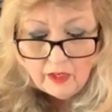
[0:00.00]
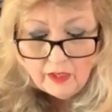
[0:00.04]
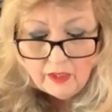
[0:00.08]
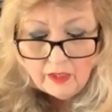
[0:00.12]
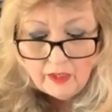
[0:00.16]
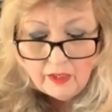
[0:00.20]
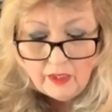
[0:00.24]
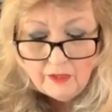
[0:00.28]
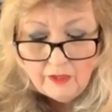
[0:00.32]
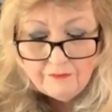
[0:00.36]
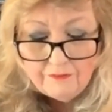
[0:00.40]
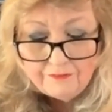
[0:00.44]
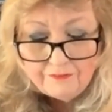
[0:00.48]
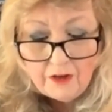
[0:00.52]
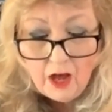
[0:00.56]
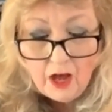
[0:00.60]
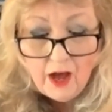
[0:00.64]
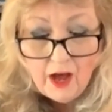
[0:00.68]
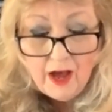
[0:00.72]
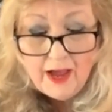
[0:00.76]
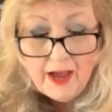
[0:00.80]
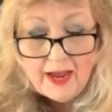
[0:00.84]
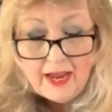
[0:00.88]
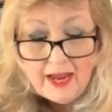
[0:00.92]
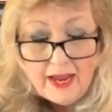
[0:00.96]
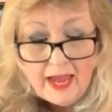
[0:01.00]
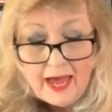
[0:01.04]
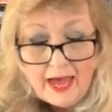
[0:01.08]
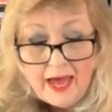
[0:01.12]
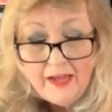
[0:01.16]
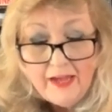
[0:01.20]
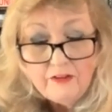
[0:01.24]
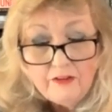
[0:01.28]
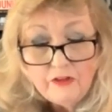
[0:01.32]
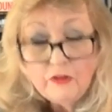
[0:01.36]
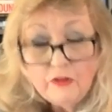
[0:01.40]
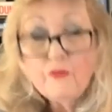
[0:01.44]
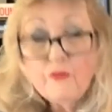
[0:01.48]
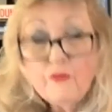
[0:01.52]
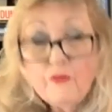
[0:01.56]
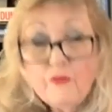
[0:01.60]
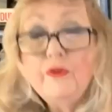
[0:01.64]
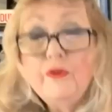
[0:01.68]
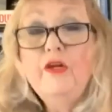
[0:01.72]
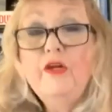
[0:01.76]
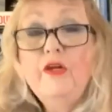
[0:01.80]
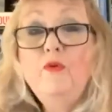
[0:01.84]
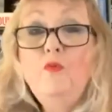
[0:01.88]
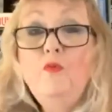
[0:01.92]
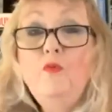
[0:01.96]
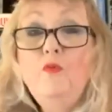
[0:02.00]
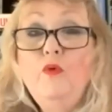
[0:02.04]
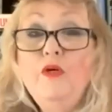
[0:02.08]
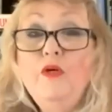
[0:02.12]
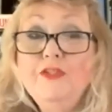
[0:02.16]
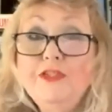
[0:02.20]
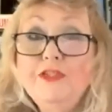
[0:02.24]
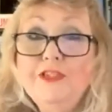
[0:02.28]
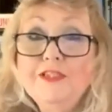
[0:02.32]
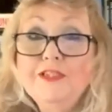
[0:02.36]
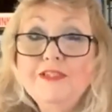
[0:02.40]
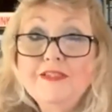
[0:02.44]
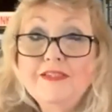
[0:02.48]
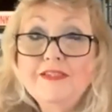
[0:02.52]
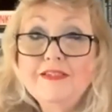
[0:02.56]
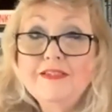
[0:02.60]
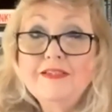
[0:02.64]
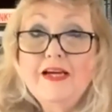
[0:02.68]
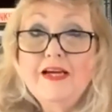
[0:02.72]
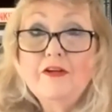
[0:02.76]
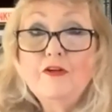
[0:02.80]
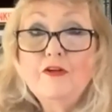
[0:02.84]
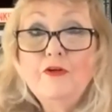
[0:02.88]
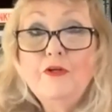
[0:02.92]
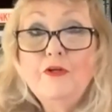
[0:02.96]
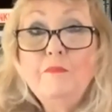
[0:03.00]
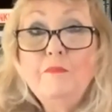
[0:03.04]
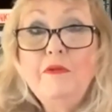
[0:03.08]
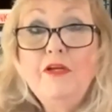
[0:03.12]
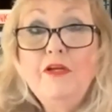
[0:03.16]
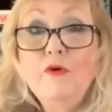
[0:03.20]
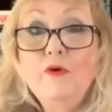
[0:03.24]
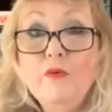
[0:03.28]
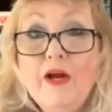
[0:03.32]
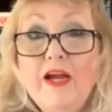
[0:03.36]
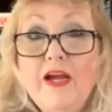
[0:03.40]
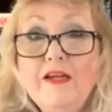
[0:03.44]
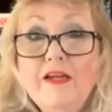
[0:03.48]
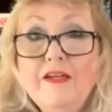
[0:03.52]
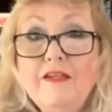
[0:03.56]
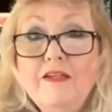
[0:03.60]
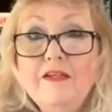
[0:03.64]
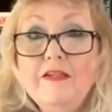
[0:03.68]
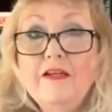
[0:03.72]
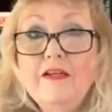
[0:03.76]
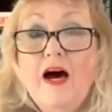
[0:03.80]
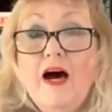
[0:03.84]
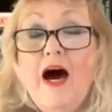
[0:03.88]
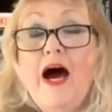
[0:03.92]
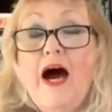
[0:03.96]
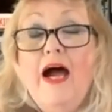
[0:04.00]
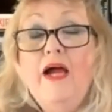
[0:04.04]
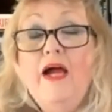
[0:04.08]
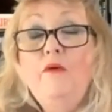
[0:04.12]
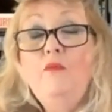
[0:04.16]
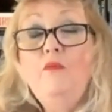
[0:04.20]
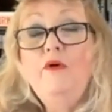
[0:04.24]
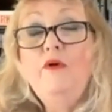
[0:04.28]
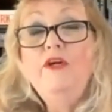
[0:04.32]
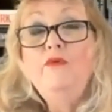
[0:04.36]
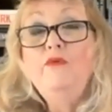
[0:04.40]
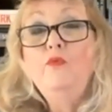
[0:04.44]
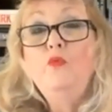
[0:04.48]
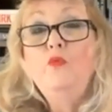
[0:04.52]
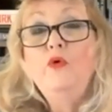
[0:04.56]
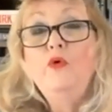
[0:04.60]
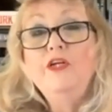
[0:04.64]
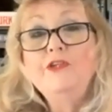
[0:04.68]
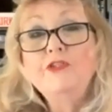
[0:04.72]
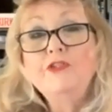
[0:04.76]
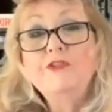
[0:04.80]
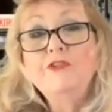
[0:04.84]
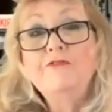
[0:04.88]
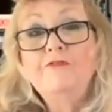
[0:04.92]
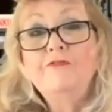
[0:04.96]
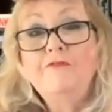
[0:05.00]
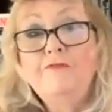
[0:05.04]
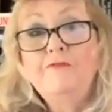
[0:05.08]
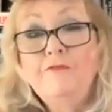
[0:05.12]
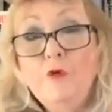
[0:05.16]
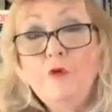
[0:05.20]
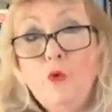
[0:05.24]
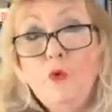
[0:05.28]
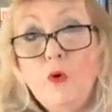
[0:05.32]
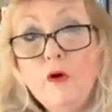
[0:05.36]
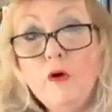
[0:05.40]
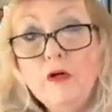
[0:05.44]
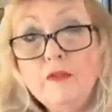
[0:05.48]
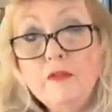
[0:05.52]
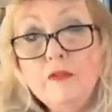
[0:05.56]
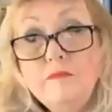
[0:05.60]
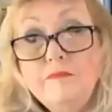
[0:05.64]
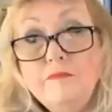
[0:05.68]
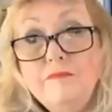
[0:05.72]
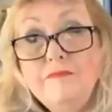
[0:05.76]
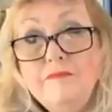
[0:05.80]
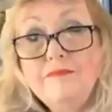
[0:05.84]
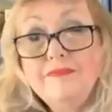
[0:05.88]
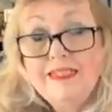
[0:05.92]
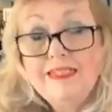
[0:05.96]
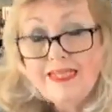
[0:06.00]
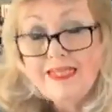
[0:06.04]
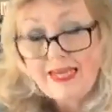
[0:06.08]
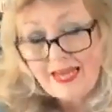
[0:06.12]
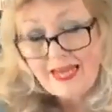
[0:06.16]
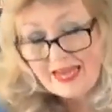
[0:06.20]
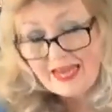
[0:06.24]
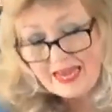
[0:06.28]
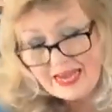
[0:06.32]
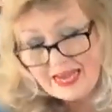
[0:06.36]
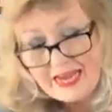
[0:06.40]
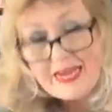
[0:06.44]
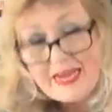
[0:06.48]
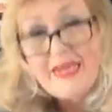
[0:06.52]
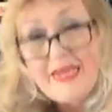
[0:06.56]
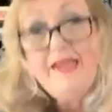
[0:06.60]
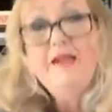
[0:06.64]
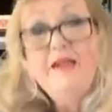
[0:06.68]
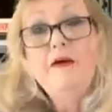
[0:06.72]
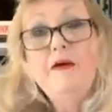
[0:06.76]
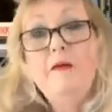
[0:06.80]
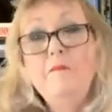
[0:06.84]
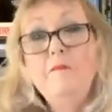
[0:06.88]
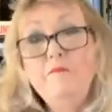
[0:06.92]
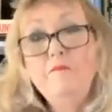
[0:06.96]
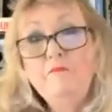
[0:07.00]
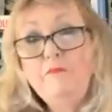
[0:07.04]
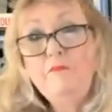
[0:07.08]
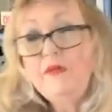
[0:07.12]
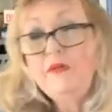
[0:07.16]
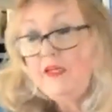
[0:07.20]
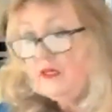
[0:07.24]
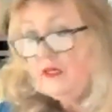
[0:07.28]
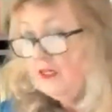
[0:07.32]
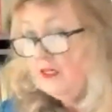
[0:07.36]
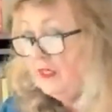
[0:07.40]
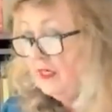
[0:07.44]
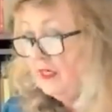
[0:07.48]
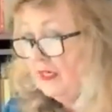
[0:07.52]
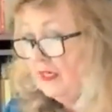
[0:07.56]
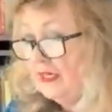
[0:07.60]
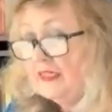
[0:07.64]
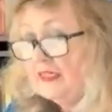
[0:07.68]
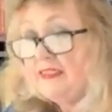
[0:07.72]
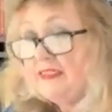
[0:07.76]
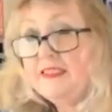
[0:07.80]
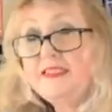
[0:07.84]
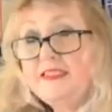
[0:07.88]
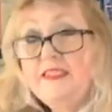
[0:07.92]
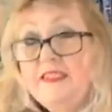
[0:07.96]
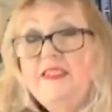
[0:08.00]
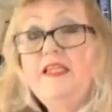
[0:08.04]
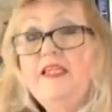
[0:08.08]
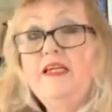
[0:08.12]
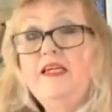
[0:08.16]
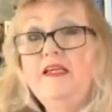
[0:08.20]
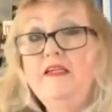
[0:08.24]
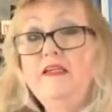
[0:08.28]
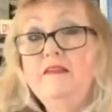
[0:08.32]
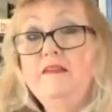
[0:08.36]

If I had 3 wishes that could be granted, I would wish for A, B, C.